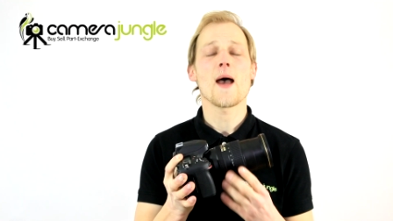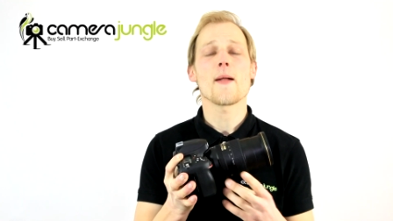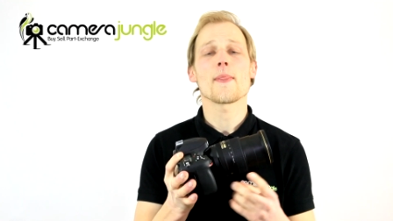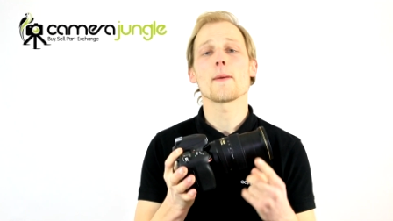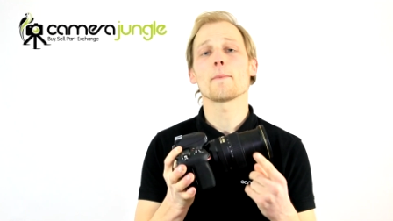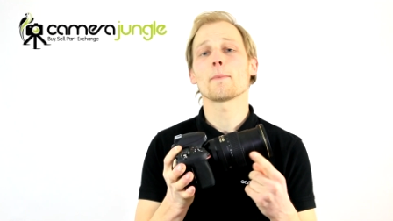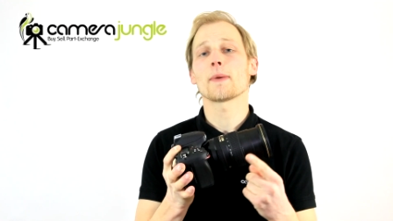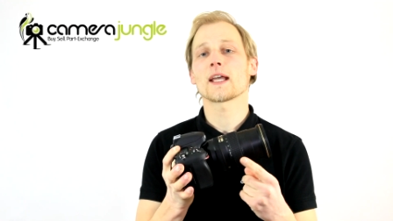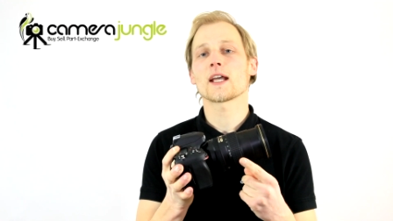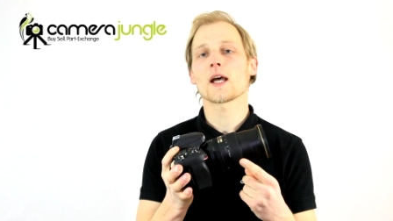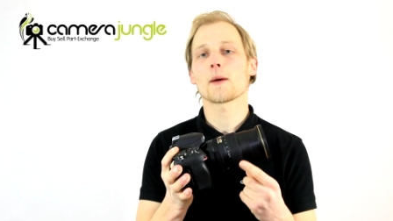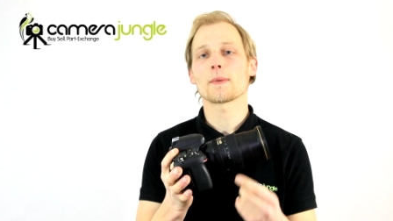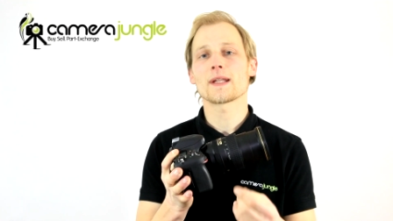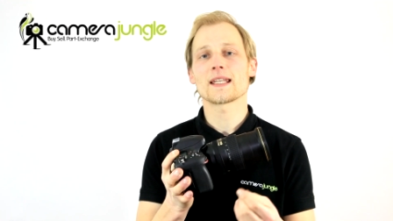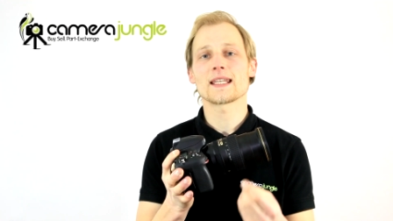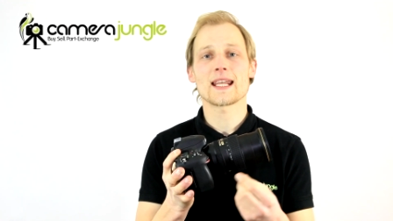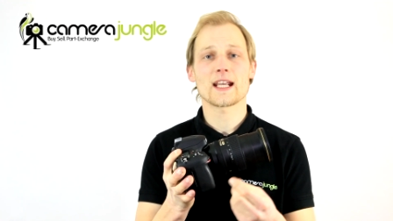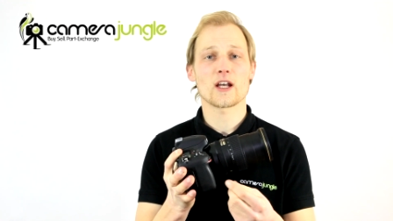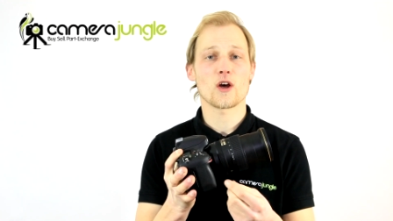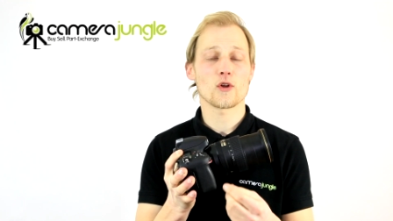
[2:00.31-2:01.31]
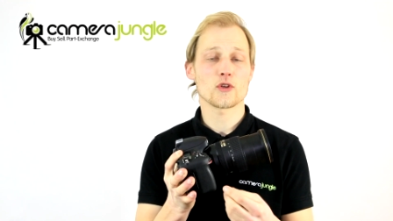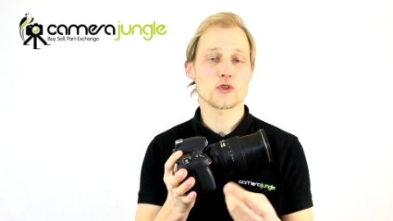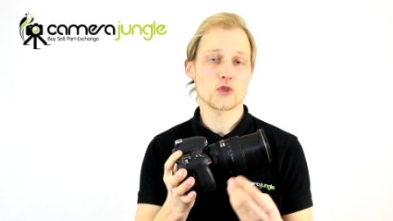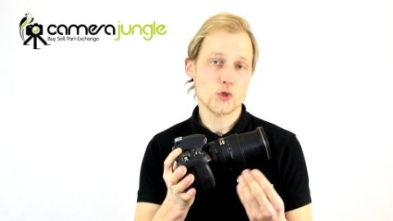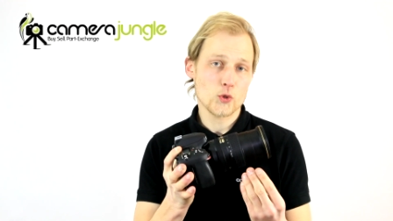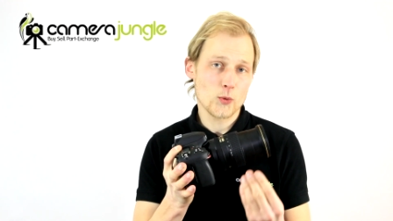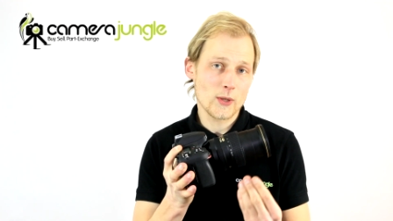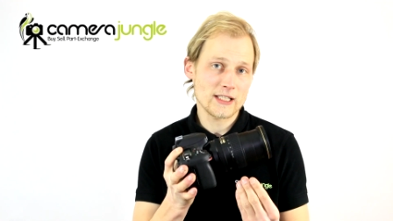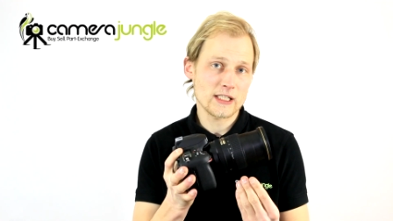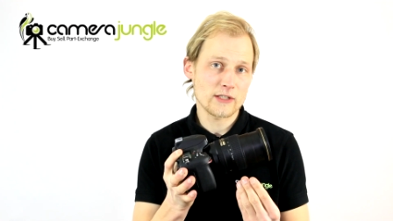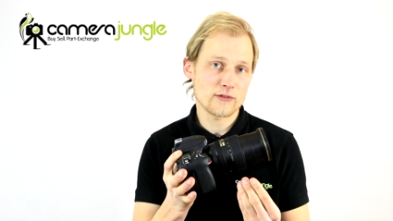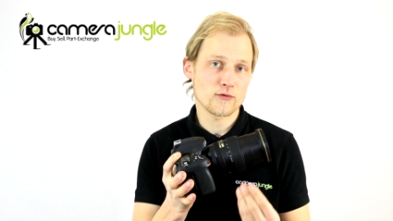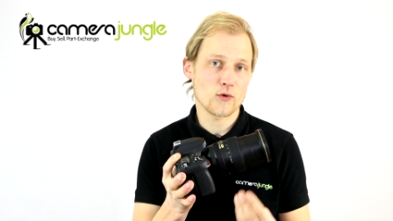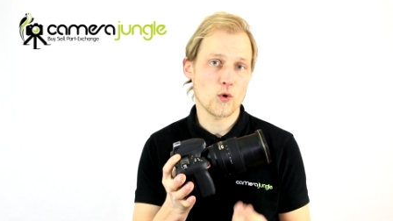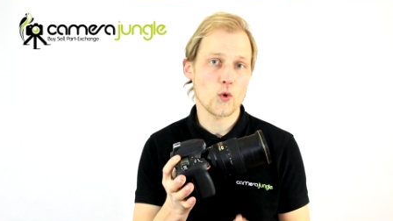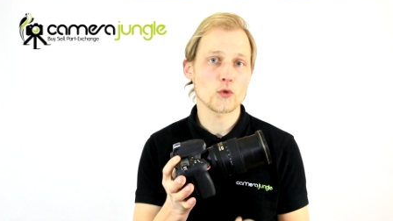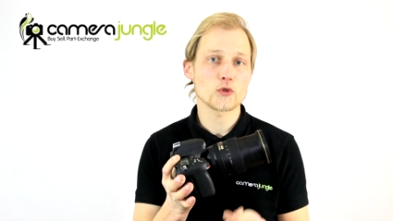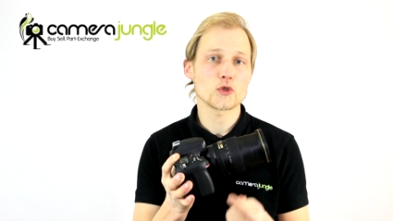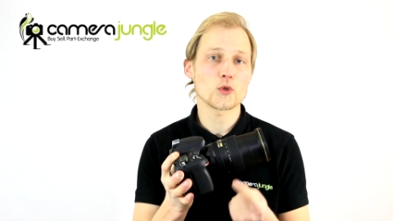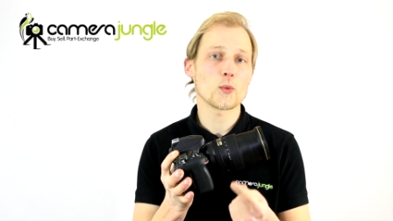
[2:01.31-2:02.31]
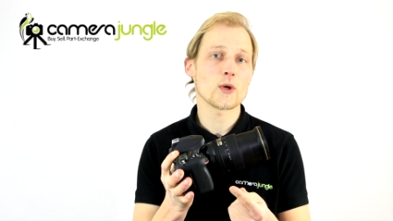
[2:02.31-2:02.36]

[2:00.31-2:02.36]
then pick up a Nikon 24 to